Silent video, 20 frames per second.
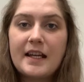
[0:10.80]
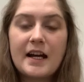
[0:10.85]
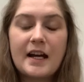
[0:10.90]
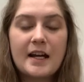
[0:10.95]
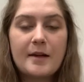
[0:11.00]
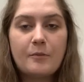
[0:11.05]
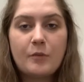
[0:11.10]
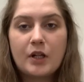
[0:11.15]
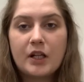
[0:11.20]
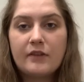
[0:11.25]

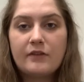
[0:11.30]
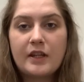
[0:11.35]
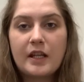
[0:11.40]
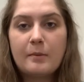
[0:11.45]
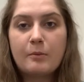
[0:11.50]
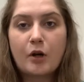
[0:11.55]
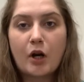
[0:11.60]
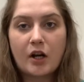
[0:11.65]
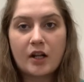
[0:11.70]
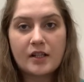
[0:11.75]
I'm one of
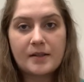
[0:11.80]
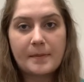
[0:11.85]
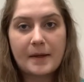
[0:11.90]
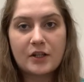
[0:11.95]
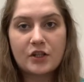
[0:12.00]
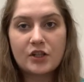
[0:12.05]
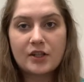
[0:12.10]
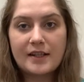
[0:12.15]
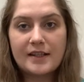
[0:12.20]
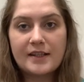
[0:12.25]
the product
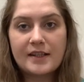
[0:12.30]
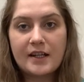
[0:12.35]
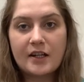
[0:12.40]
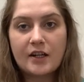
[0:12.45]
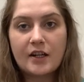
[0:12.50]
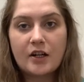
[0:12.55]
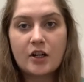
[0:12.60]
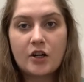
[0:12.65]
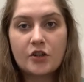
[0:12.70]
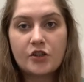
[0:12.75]
specialists here
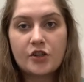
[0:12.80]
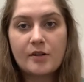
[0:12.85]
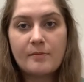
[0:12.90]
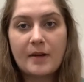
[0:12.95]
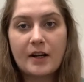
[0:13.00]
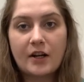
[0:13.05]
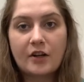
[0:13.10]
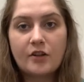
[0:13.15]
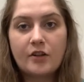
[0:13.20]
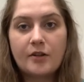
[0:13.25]
at Contra
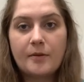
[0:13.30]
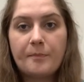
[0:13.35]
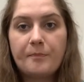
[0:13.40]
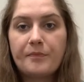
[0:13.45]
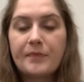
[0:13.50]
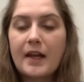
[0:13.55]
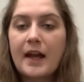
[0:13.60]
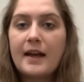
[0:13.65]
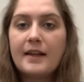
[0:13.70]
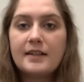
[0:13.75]
Medical,
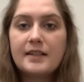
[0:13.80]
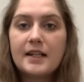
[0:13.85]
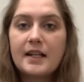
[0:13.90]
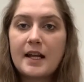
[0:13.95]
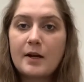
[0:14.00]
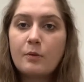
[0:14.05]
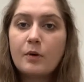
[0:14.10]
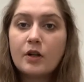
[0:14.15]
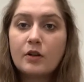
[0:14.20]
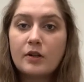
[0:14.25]
and
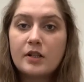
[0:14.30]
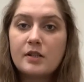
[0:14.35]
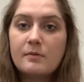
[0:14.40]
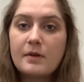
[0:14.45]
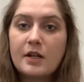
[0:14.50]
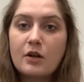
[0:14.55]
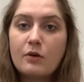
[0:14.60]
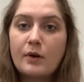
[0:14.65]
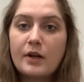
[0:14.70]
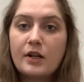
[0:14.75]
today we're going to
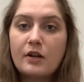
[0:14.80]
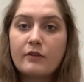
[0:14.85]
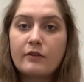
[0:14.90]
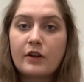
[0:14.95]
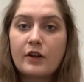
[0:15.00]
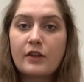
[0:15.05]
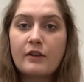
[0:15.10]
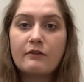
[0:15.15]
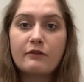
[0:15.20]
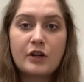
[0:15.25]
be going
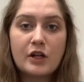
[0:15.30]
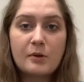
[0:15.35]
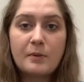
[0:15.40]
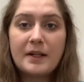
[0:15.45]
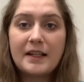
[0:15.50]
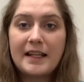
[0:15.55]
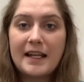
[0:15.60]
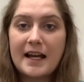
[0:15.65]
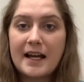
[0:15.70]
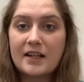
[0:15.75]
over the
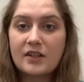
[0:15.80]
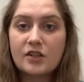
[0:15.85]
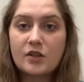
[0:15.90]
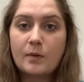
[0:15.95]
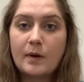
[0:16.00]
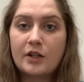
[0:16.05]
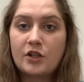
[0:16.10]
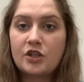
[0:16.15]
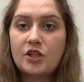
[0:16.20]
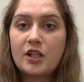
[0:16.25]
frequently asked
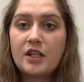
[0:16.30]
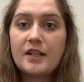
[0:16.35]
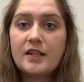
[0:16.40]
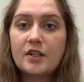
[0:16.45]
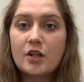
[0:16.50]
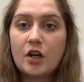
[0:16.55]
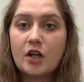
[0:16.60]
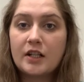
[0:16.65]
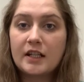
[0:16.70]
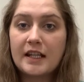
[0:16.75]

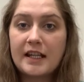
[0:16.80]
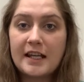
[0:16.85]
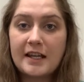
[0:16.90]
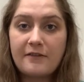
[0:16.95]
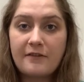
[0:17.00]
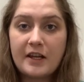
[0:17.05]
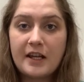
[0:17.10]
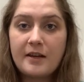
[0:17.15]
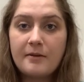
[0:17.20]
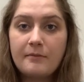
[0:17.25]
questions on
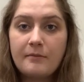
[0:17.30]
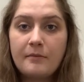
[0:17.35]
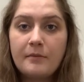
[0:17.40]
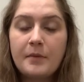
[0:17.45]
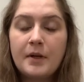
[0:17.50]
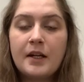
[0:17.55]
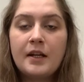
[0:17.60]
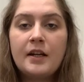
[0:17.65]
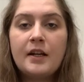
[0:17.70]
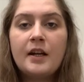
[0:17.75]

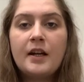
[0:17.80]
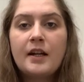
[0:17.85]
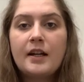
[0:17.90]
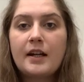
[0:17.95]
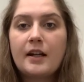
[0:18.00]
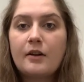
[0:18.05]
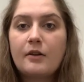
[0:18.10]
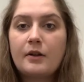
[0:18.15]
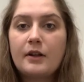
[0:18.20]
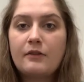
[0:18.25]
QiVi.
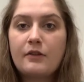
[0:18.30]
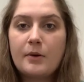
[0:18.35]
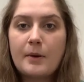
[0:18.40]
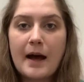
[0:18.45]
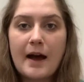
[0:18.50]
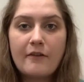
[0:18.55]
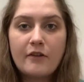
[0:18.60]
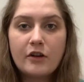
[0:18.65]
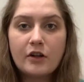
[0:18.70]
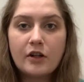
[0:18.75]
Now, if you
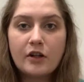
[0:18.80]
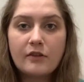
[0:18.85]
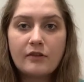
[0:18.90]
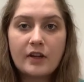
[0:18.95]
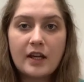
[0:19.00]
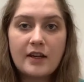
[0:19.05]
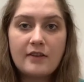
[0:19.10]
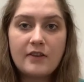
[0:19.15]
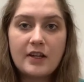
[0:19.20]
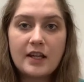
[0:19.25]
haven't heard
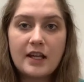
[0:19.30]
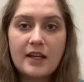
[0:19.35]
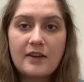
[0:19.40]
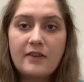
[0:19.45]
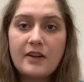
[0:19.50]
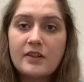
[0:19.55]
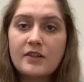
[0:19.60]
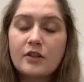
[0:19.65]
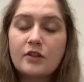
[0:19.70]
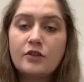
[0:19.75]
of QiVi,
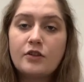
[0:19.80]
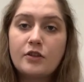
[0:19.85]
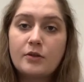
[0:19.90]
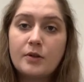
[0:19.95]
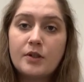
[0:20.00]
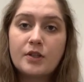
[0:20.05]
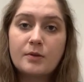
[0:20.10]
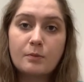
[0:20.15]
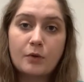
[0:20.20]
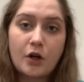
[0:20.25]
QiVi is our
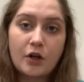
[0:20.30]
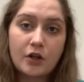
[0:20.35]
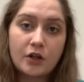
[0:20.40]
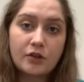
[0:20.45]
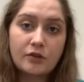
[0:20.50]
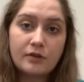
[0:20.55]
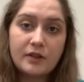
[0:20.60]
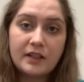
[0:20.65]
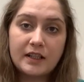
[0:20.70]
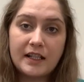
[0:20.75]
newest
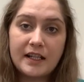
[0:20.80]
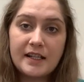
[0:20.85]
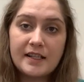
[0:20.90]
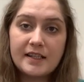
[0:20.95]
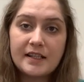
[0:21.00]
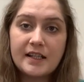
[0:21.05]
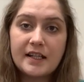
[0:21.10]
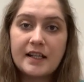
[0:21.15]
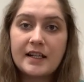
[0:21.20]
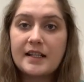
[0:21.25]
product
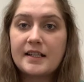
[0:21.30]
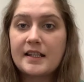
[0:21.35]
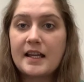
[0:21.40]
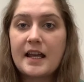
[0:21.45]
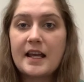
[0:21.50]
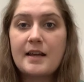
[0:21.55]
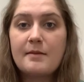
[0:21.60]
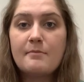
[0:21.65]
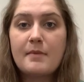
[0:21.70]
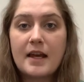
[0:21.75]
release. It is
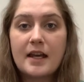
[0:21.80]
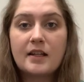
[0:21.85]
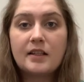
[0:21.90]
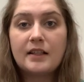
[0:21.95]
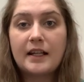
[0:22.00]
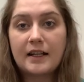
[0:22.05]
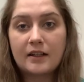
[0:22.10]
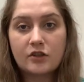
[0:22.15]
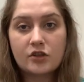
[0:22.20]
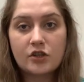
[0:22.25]
a
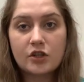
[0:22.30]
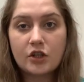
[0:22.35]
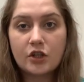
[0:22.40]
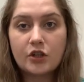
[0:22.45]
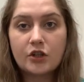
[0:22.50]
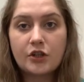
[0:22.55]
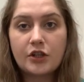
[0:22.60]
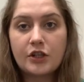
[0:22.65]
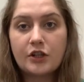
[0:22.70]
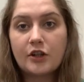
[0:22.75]
male
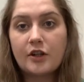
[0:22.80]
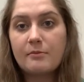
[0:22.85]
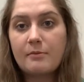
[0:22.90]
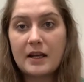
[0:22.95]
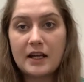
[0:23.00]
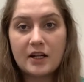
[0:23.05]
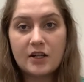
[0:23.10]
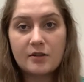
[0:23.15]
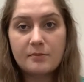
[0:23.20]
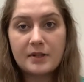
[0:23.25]
external urine
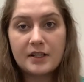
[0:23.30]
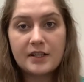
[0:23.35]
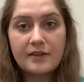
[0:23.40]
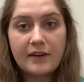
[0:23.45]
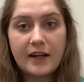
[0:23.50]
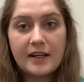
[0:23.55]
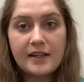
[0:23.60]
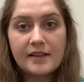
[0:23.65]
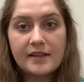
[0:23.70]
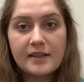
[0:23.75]
management
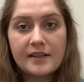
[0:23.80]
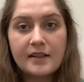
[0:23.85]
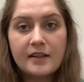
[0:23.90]
device.